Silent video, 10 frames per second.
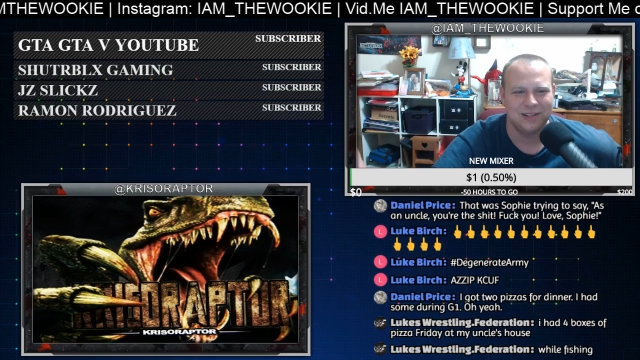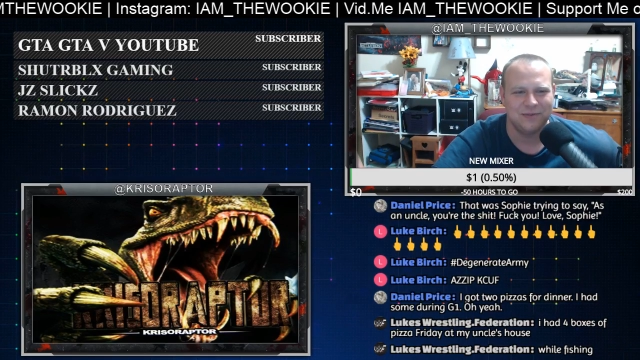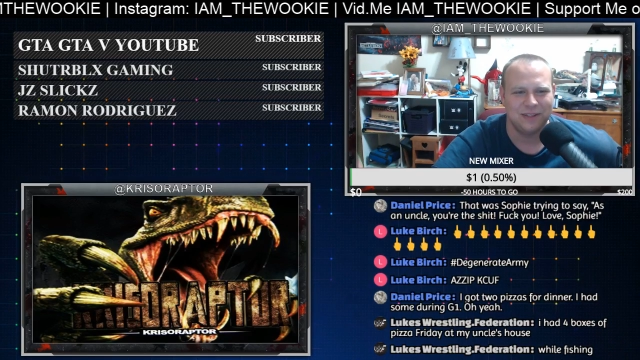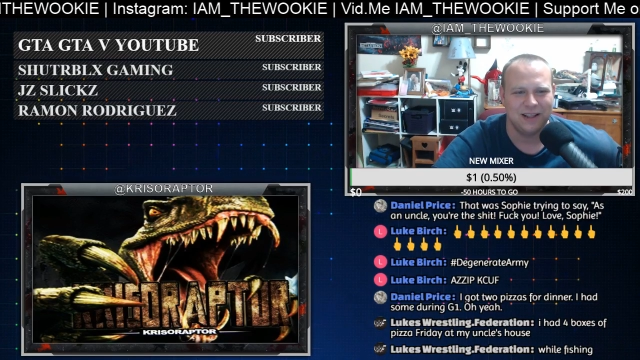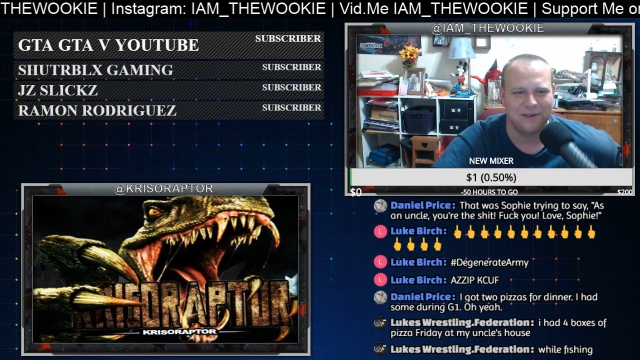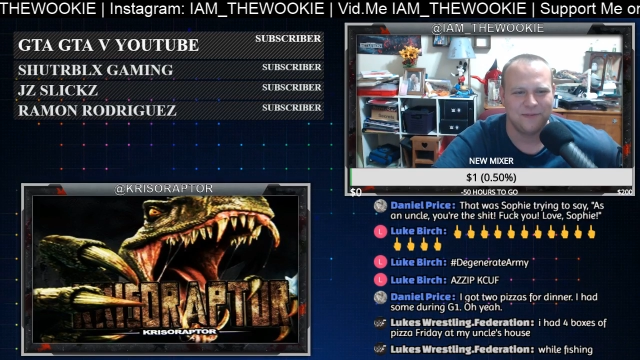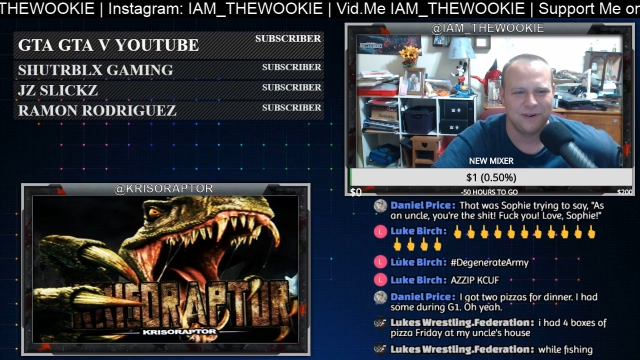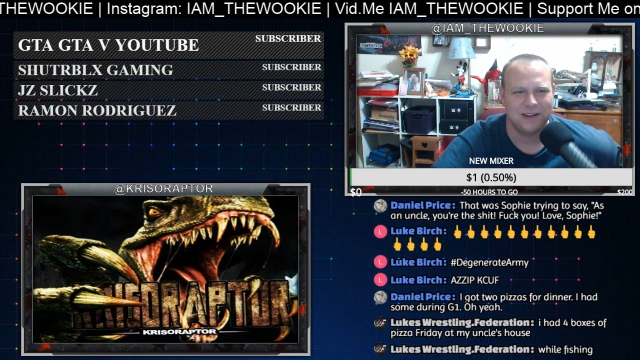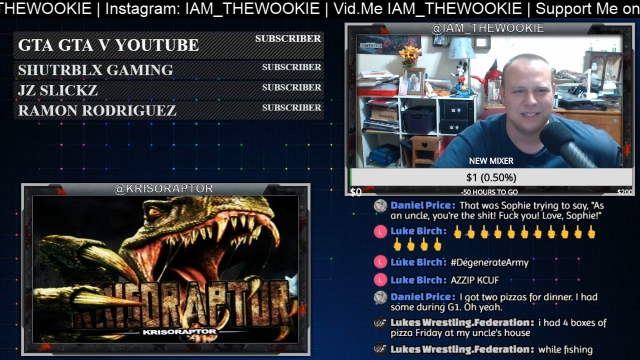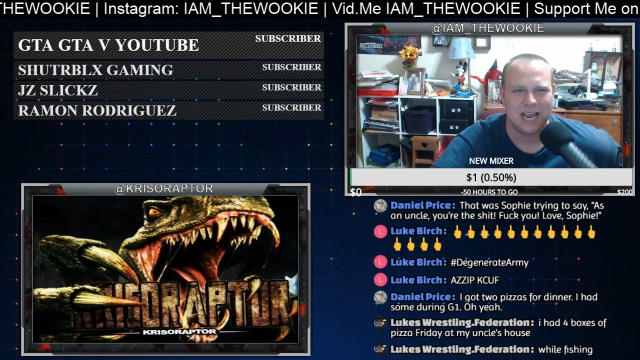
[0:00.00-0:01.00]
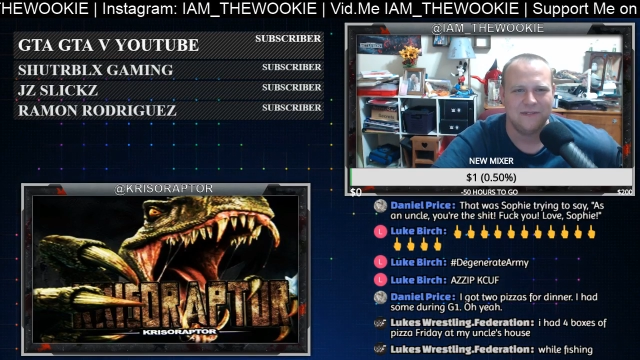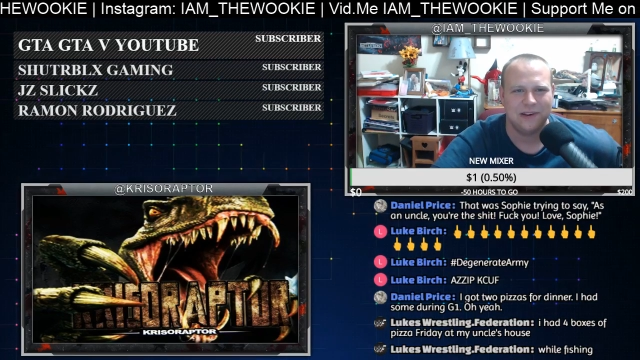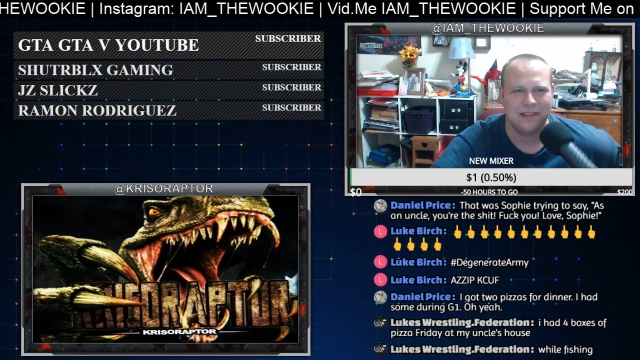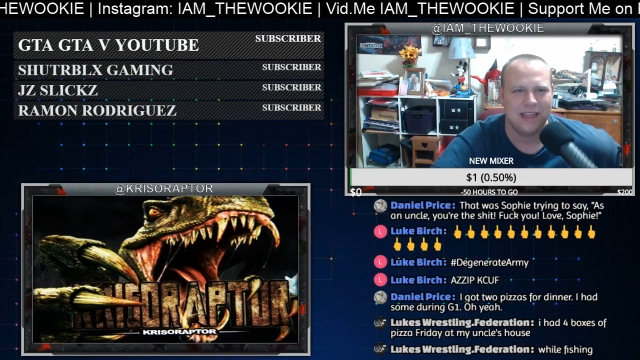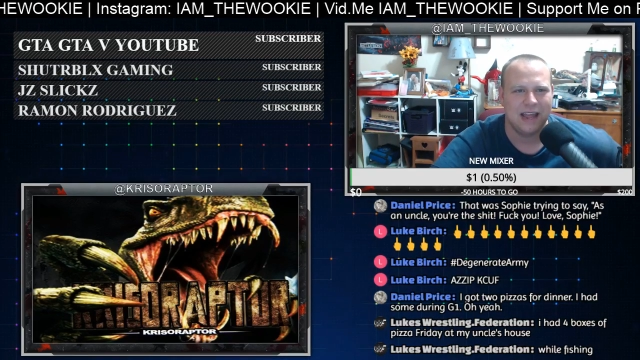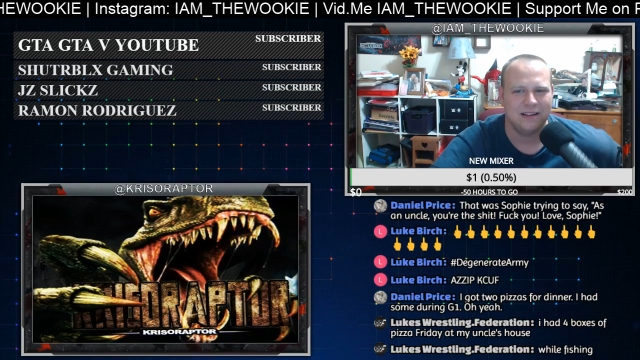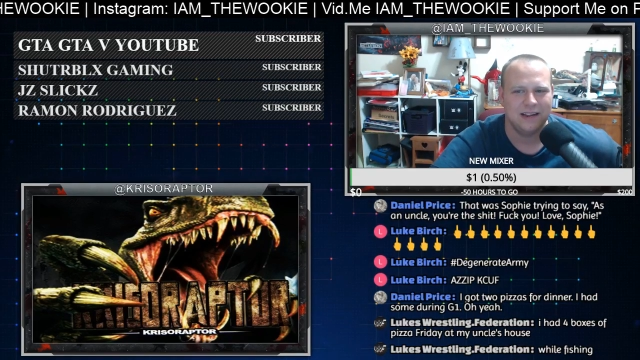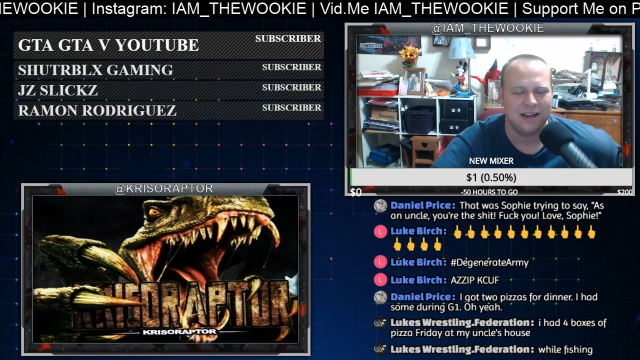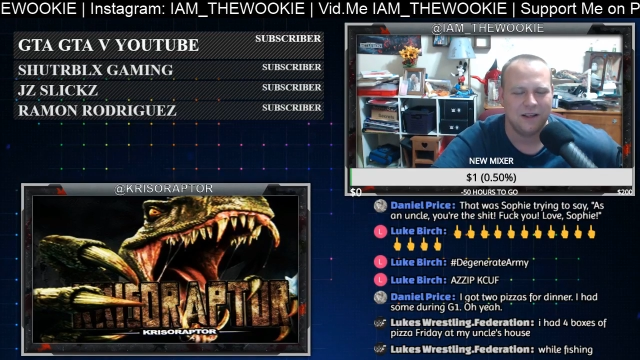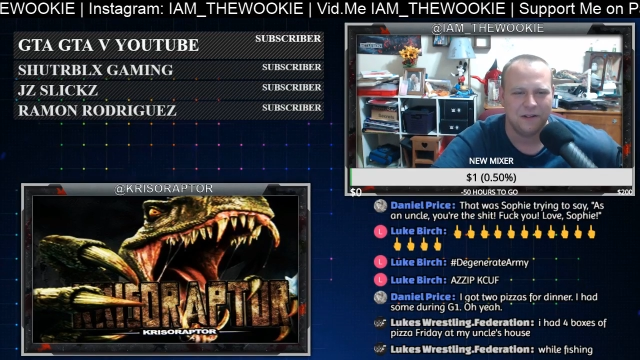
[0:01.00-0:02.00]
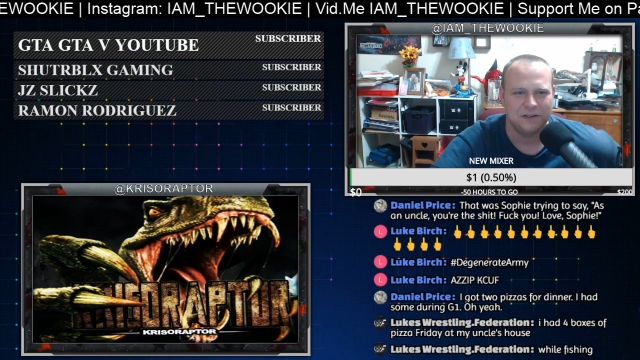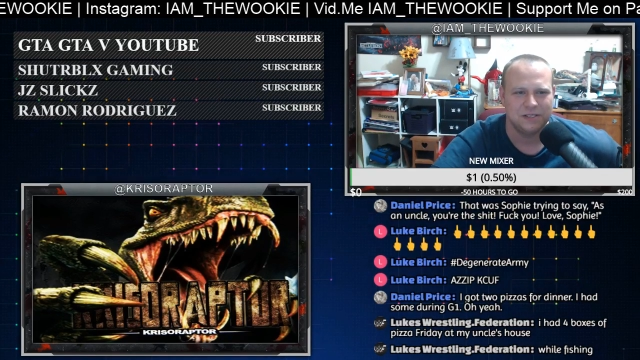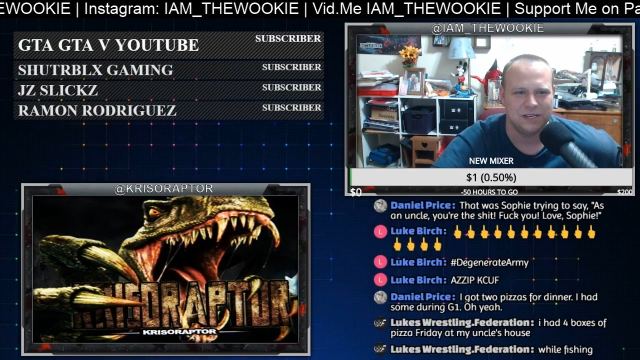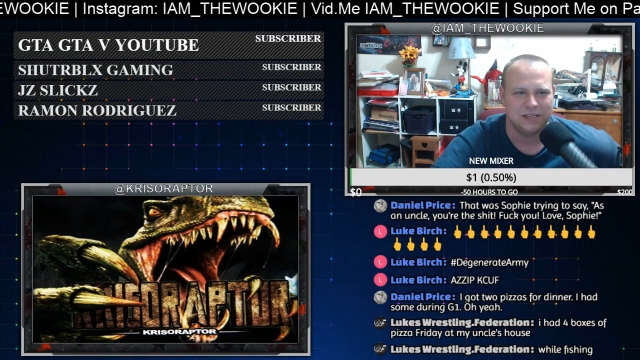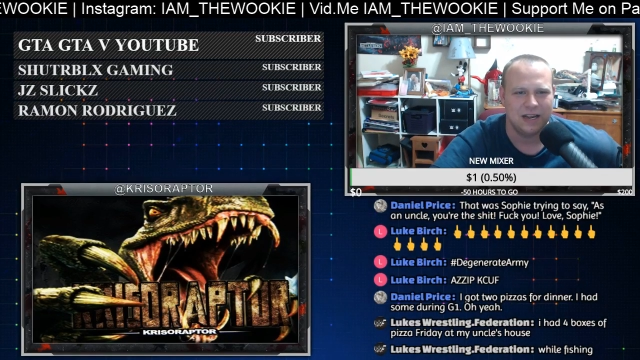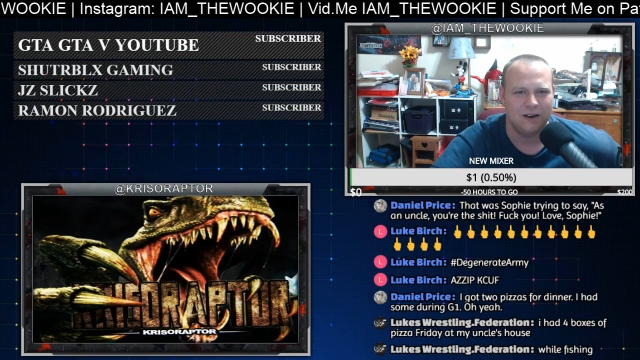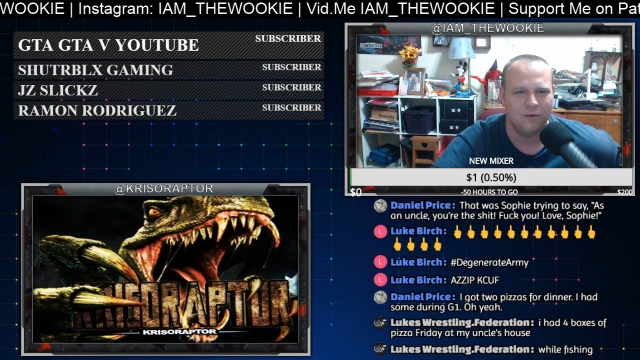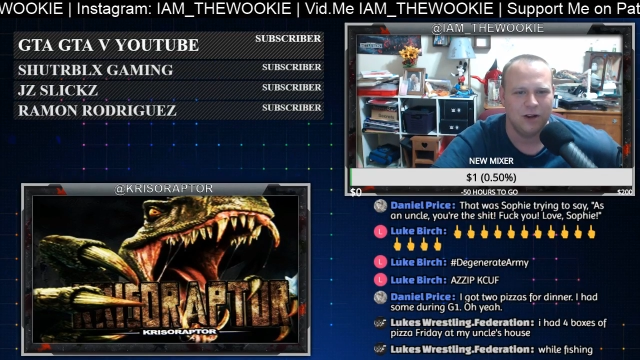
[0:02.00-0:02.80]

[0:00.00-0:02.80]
And, like, because I've done that. Like, I'll sit down,